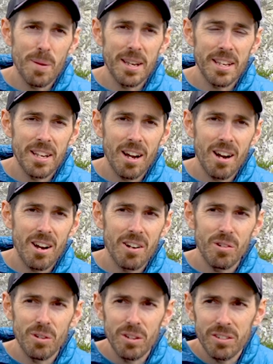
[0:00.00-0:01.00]
a bit
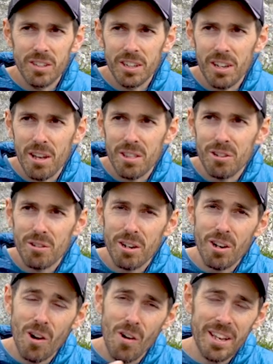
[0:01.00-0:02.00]
young or you, are going through a
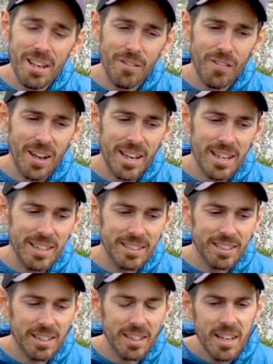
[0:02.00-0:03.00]
cocky
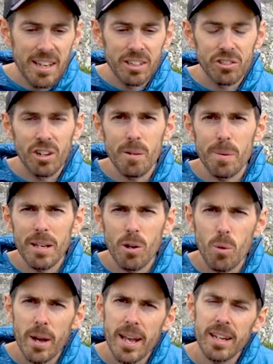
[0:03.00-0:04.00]
phase and you're trying to be
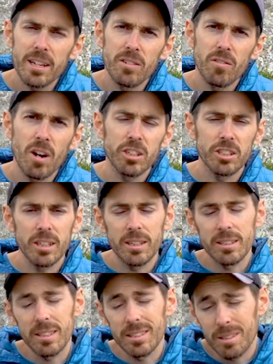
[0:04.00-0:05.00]
quick and rushing
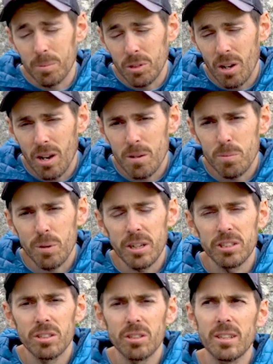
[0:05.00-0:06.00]
because there's some time
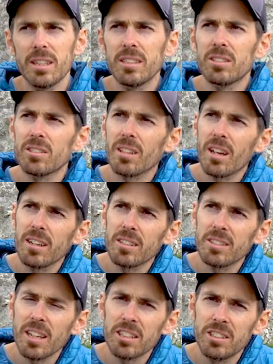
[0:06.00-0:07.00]
pressures on these kind of
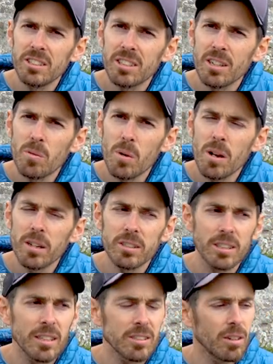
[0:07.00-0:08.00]
sessions in a work
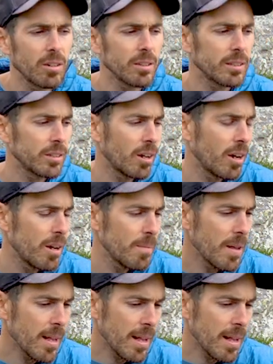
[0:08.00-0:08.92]
sense a lot of the time.